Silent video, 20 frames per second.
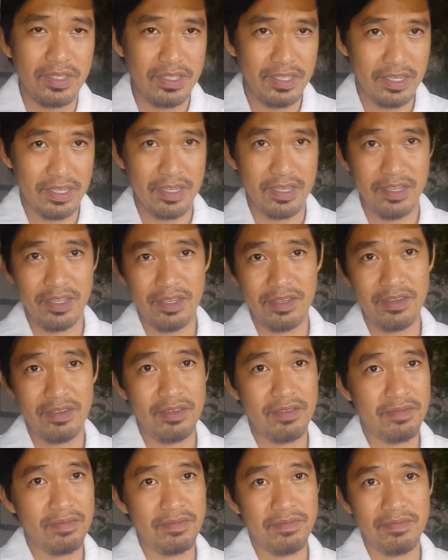
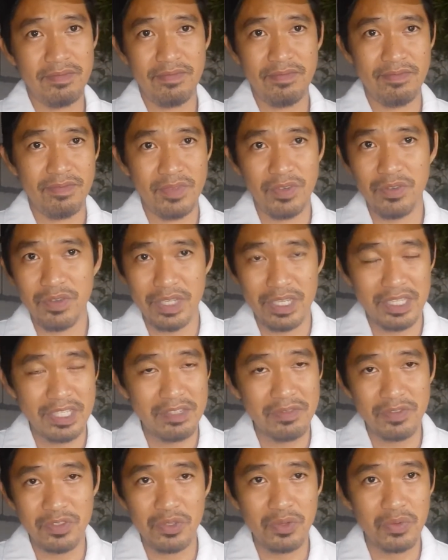um, it's
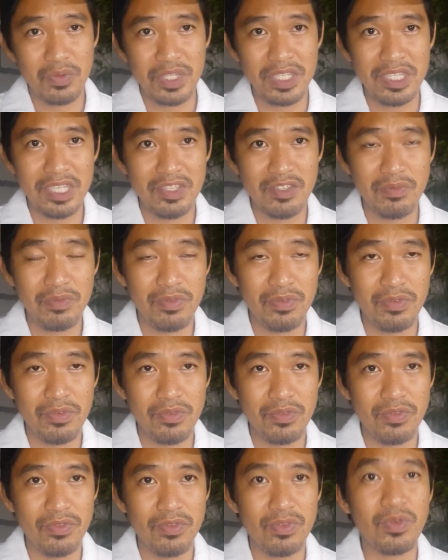too risky
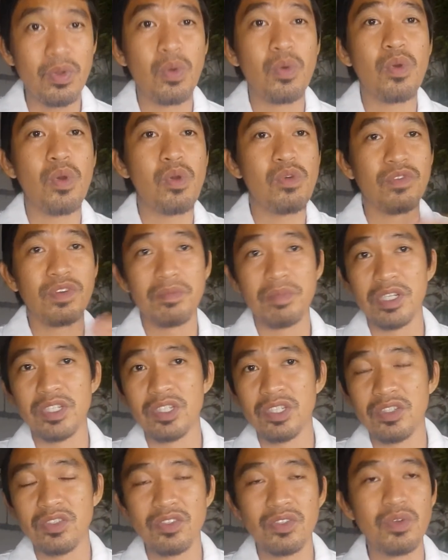to go over
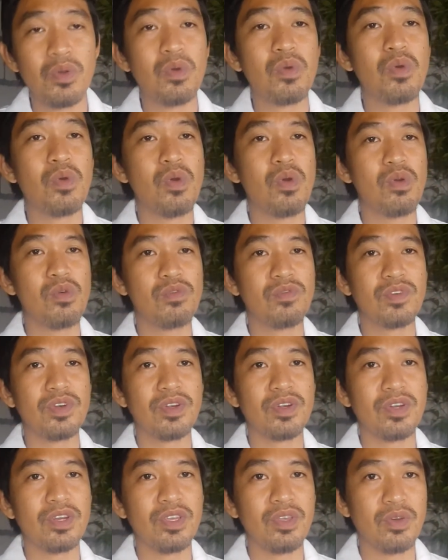budget, to go
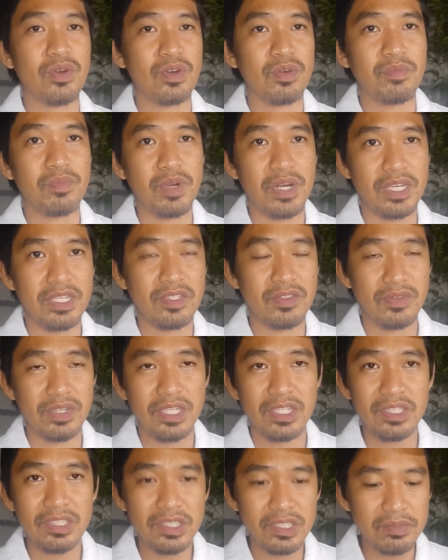over your price
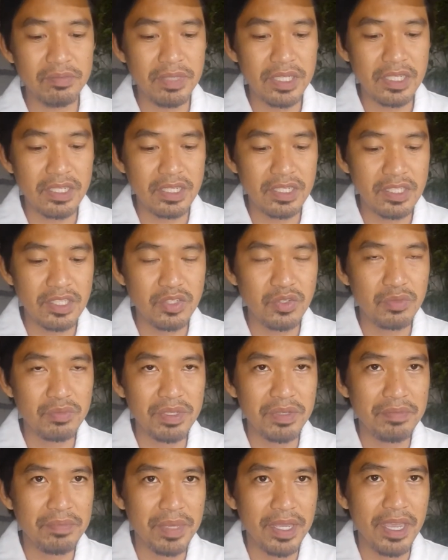range, because you'll
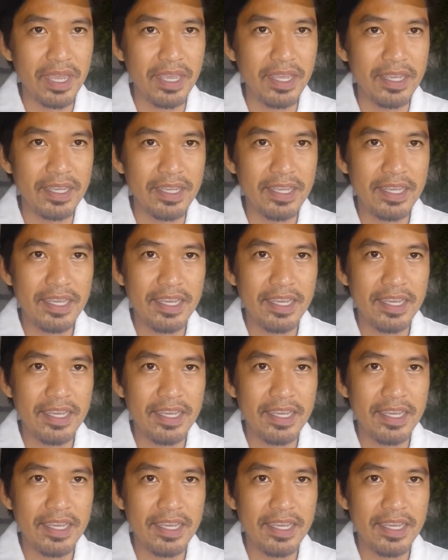be paying,